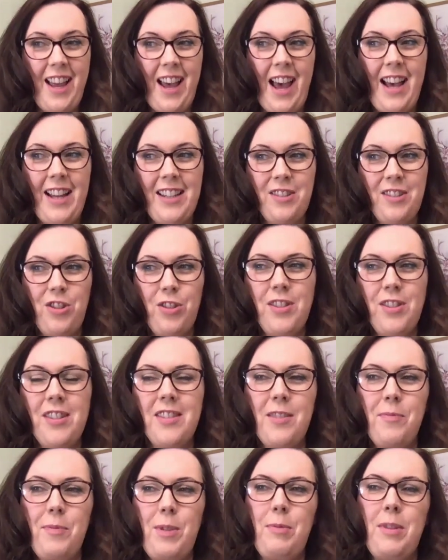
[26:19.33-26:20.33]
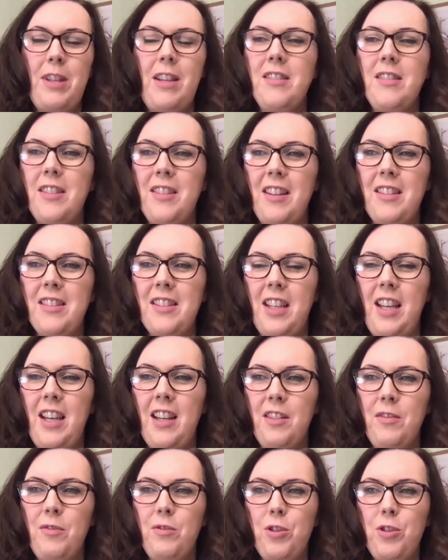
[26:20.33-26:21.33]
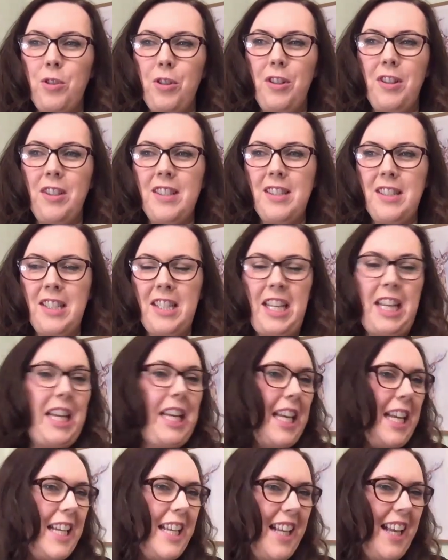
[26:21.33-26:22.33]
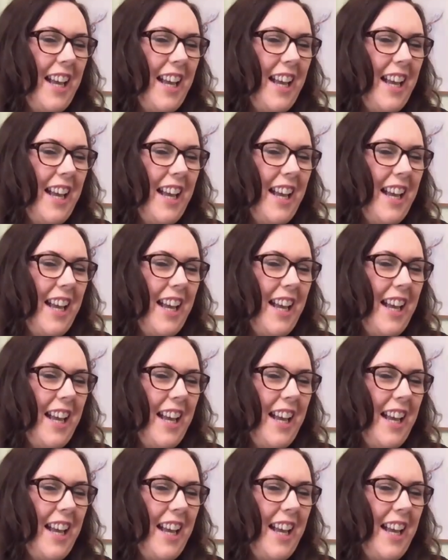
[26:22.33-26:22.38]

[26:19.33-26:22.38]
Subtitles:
And just as a kind of journalist geek,